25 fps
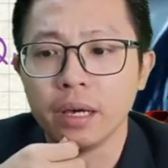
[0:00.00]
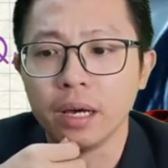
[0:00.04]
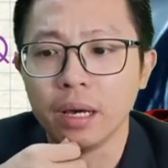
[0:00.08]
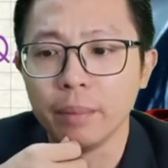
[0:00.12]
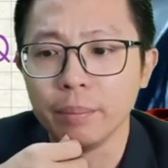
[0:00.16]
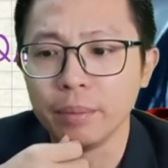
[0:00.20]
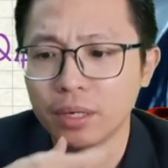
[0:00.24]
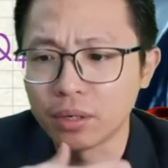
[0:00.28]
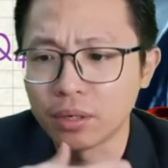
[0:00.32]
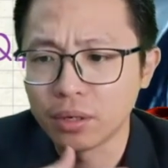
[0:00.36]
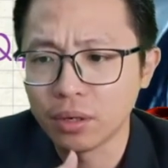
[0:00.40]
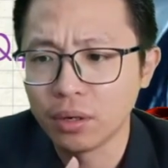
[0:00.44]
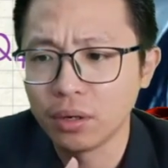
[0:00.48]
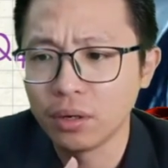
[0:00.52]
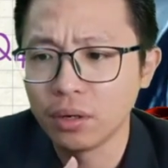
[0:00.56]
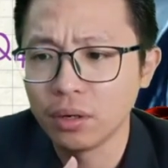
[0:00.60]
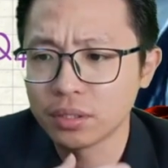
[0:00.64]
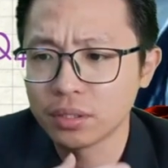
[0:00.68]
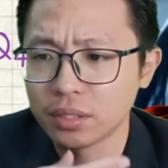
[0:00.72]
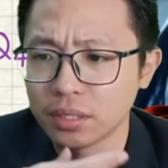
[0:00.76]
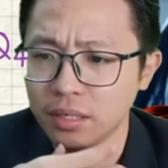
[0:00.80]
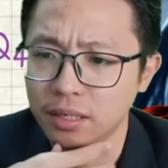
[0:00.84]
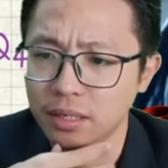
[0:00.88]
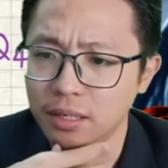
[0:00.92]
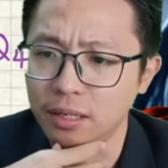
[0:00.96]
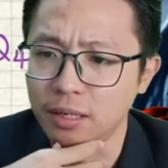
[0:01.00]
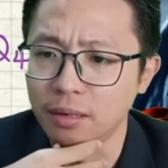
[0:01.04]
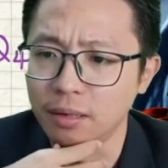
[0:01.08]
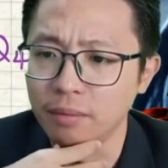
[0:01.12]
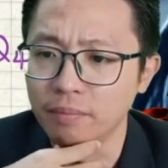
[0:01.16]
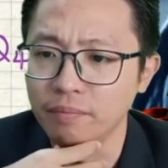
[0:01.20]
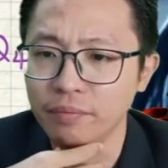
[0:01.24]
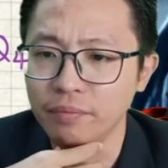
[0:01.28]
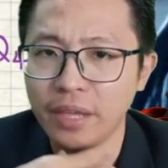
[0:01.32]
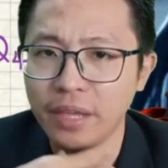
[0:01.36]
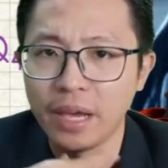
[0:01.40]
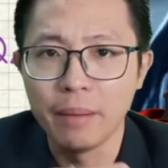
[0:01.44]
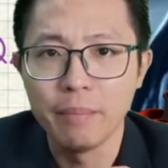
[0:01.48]
because
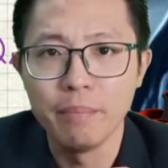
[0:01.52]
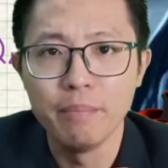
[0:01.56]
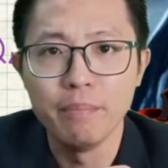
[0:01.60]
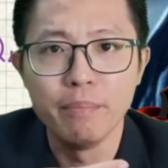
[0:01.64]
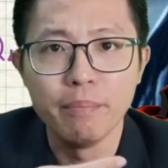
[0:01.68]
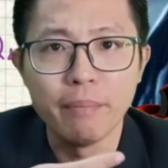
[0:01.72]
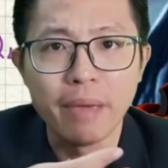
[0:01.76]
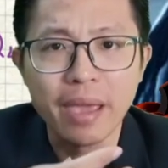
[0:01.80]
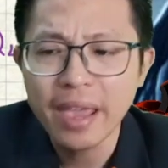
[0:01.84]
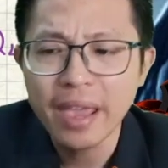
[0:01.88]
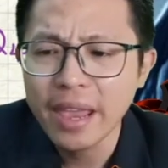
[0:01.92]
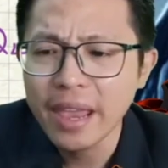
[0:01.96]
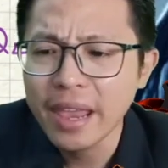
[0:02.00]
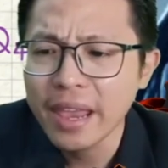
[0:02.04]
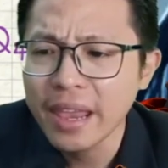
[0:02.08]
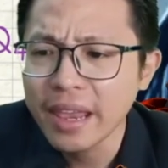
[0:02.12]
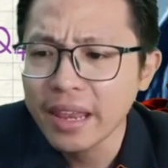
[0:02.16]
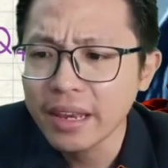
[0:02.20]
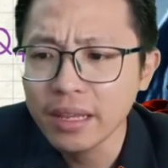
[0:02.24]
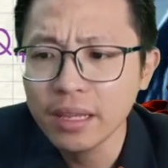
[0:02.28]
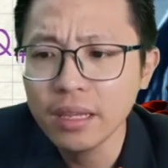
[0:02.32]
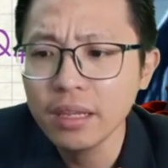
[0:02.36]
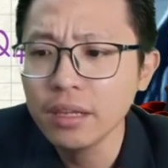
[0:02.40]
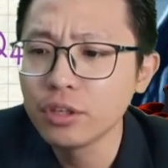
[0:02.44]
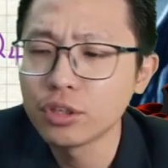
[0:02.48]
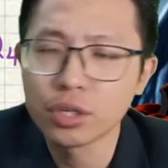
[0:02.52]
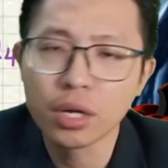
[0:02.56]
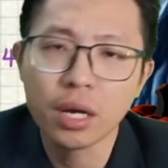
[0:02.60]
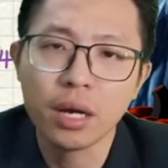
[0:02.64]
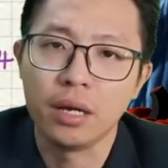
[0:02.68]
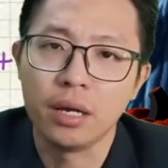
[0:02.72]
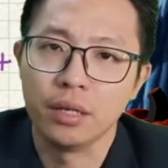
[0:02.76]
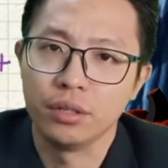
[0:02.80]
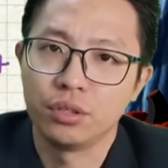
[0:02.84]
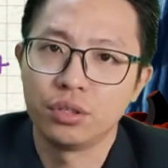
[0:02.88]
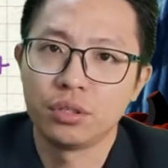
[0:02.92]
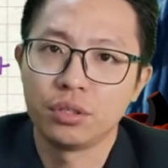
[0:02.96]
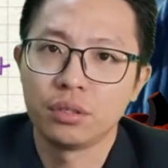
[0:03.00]
there are many
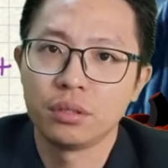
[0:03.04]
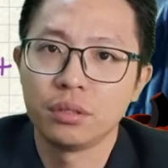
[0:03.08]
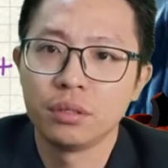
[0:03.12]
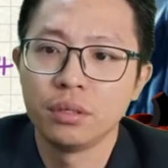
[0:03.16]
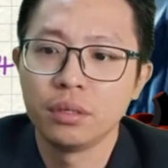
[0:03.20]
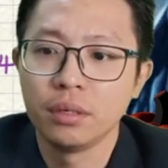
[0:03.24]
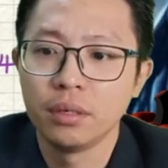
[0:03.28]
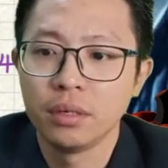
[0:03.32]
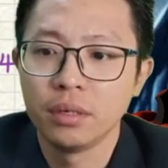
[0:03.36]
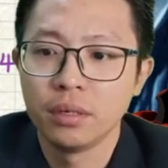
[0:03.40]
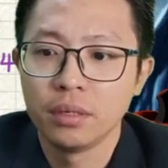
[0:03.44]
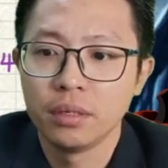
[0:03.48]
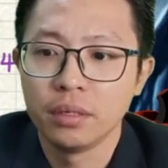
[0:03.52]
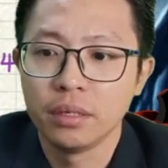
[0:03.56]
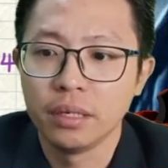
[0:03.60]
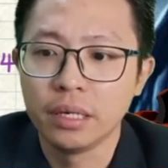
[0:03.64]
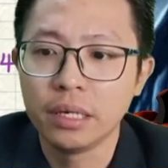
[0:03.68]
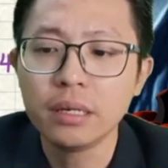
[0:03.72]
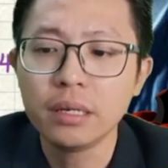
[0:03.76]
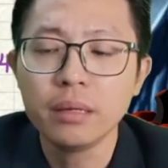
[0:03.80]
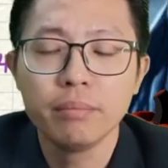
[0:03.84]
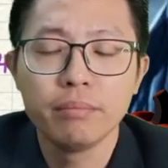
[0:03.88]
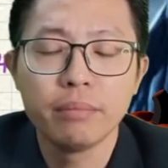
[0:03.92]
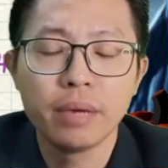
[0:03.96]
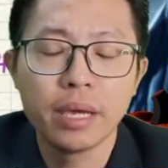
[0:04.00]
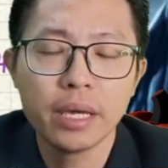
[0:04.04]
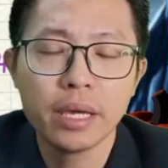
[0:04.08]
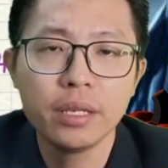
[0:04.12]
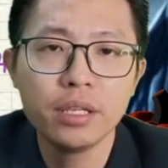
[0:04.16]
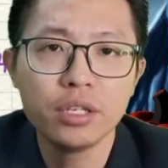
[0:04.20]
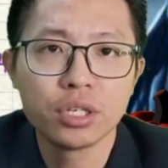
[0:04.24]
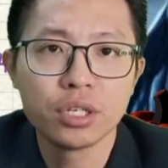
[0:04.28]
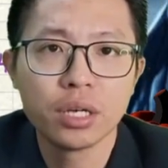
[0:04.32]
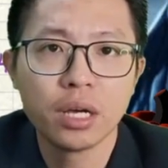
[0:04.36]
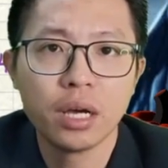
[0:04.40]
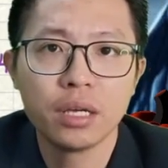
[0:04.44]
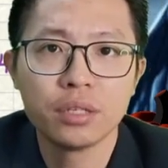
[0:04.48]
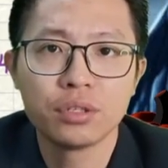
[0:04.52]
charge
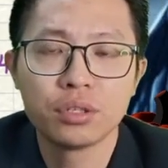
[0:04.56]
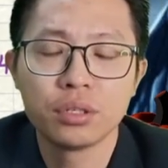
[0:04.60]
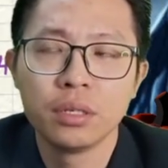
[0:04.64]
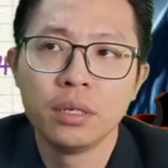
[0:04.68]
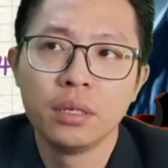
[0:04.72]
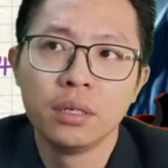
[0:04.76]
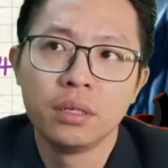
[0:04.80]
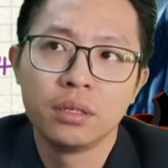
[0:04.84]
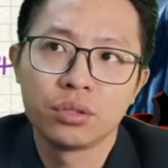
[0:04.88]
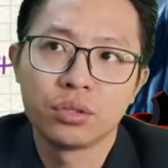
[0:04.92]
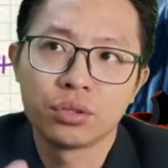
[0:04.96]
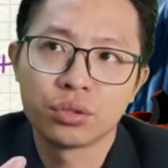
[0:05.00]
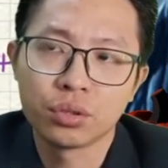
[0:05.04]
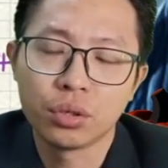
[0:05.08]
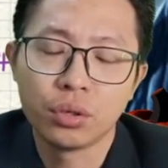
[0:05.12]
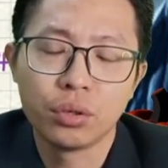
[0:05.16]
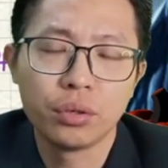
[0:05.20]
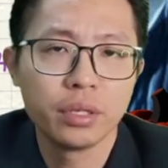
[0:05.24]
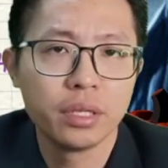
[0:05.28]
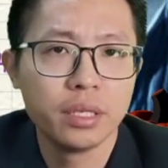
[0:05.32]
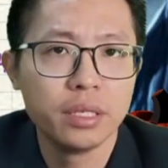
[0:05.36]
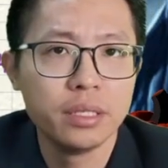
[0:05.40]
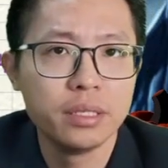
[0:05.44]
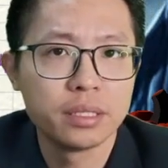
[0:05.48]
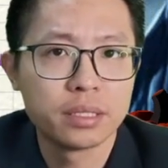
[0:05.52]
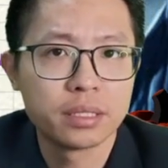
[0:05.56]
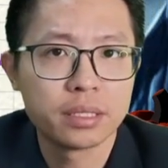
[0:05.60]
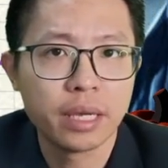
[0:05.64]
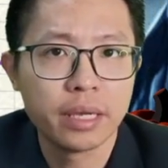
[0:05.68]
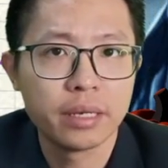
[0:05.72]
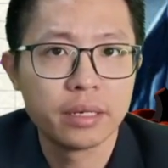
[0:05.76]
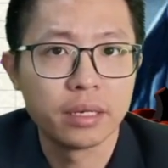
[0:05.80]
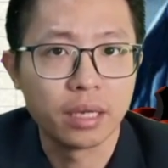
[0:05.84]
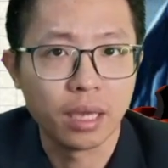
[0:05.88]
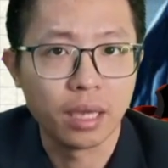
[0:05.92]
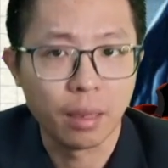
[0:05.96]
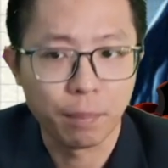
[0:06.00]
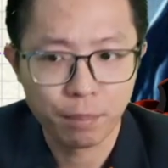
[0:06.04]
stored inside
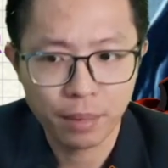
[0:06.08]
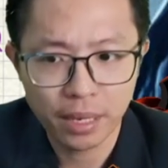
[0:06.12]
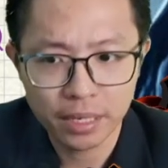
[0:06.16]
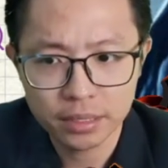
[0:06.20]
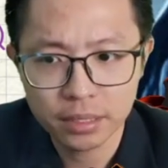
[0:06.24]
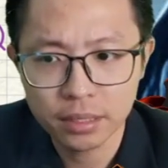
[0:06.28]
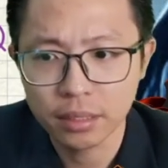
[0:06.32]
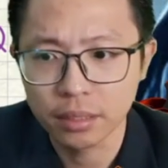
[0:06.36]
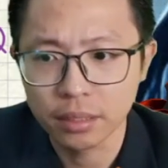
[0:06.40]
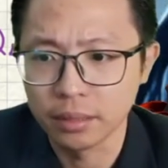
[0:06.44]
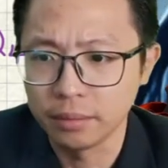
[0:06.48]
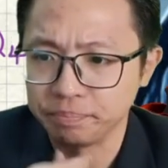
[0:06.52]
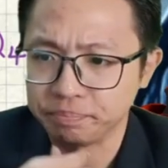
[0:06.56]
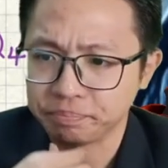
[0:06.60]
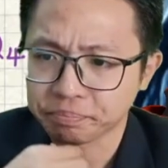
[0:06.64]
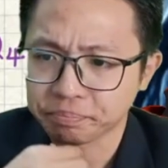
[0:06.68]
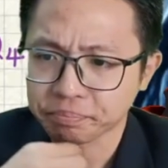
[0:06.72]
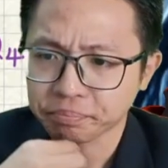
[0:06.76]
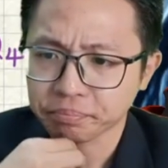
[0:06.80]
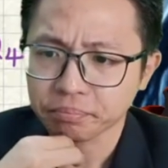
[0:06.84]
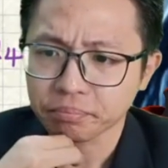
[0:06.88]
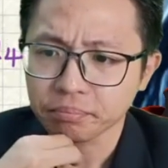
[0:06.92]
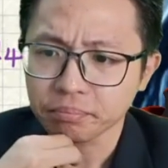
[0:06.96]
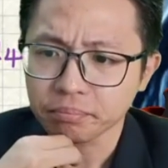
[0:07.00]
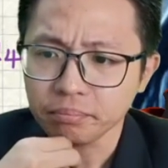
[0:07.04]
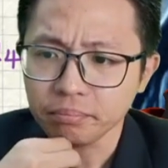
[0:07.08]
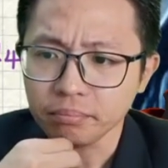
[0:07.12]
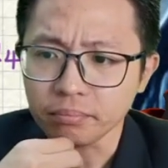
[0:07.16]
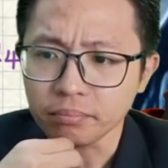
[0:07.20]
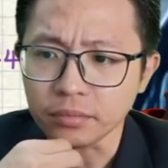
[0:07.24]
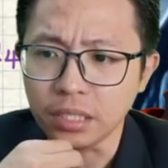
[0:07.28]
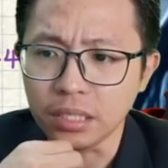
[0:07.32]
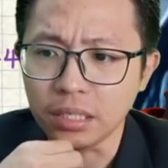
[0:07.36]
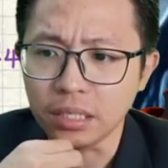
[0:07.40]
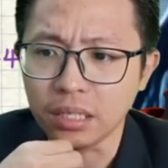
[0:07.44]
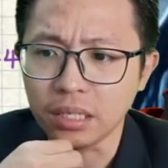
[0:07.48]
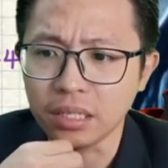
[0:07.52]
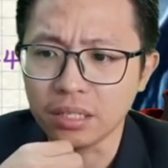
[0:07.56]
the capacitor,
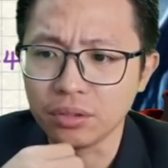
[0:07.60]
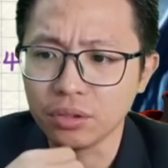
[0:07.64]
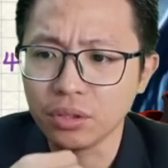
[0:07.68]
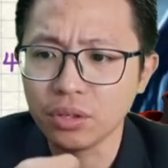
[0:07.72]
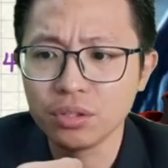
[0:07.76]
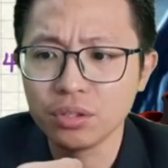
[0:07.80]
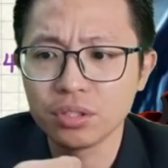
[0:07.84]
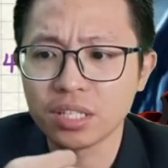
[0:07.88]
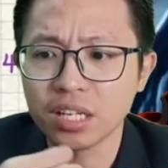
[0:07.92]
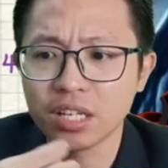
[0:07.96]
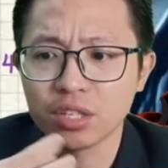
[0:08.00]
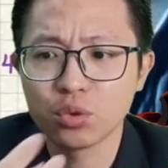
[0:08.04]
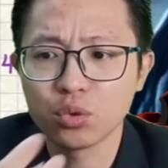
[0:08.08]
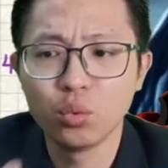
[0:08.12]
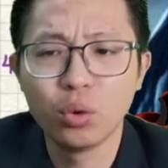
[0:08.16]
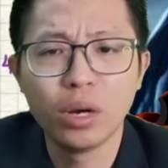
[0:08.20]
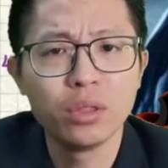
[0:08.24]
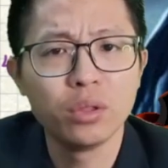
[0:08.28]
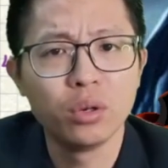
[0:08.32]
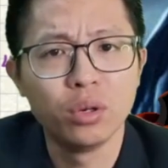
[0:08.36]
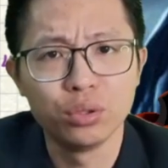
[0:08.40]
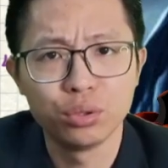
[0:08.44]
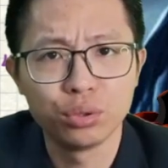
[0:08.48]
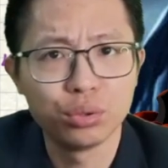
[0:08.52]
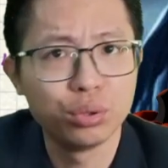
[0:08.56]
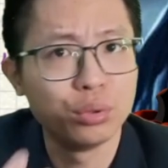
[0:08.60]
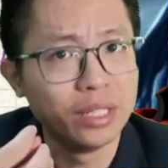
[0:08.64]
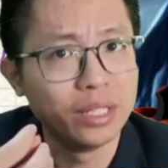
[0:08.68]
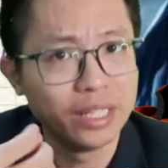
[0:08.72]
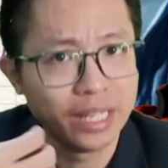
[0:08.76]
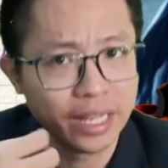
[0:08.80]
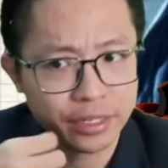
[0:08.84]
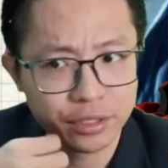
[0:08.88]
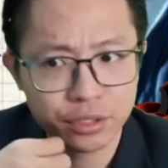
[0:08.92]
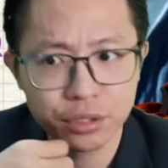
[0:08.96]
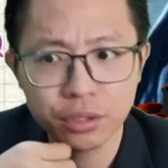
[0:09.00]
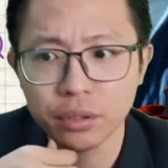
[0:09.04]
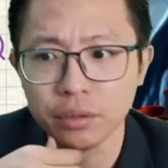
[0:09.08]
not just one or two
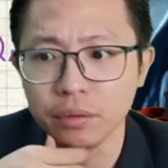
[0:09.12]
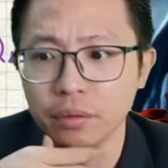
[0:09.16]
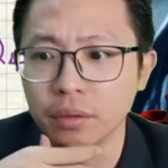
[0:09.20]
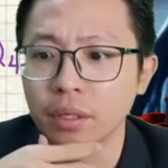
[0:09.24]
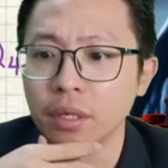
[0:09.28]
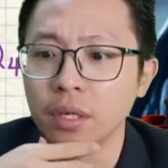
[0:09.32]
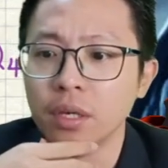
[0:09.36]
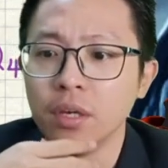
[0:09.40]
electron.